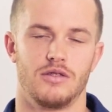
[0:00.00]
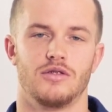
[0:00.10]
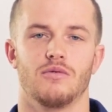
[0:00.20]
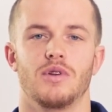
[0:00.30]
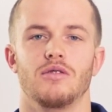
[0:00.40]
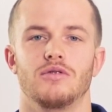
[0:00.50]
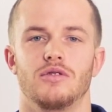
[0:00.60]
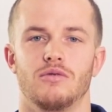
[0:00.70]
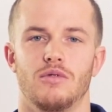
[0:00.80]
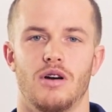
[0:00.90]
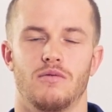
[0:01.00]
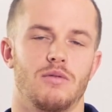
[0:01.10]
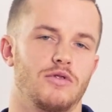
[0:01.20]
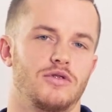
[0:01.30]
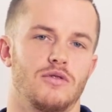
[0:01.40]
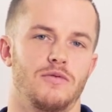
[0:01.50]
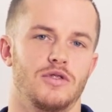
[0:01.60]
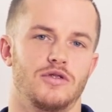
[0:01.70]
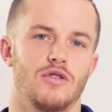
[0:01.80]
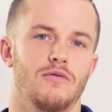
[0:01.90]
So when you do a rubber
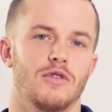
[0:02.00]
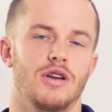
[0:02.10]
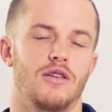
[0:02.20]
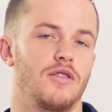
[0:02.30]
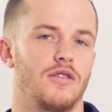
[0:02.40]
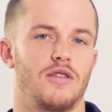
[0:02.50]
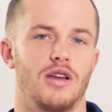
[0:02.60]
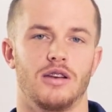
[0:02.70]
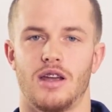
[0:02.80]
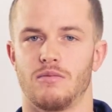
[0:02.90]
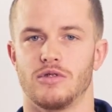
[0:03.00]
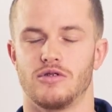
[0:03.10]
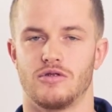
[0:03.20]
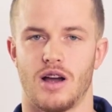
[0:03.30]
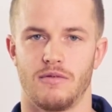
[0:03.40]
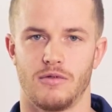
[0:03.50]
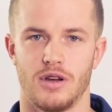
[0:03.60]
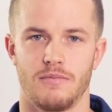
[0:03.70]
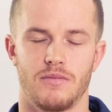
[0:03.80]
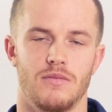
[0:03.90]
surface over an existing damaged
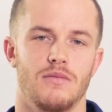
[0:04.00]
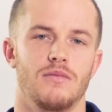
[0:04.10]
driveway,